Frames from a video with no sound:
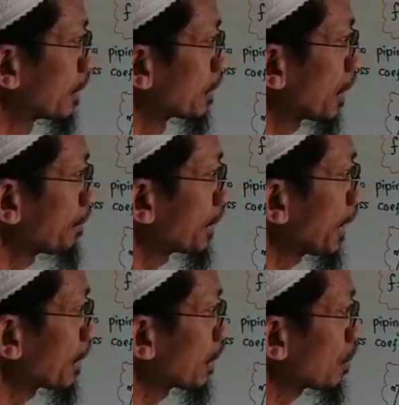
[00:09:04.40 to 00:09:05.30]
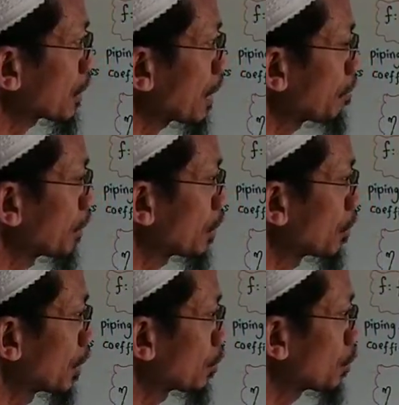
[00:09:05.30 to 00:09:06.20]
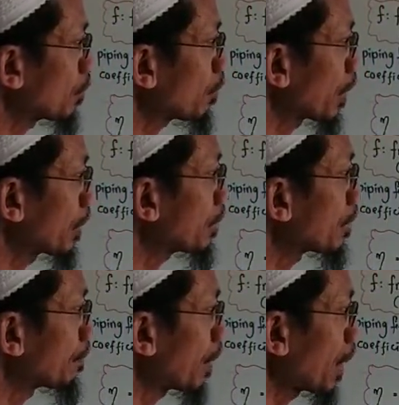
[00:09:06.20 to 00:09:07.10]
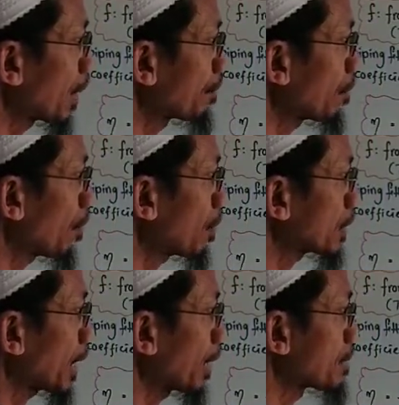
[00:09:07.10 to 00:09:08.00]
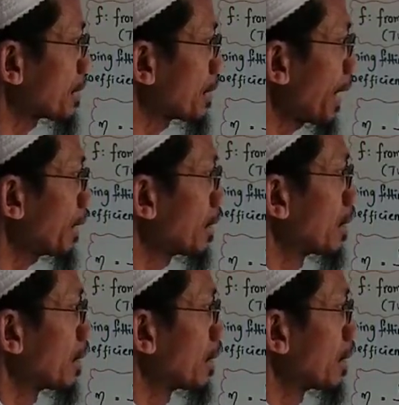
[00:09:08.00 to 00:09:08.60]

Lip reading: Then we get Reynolds number equal 2.54 times 10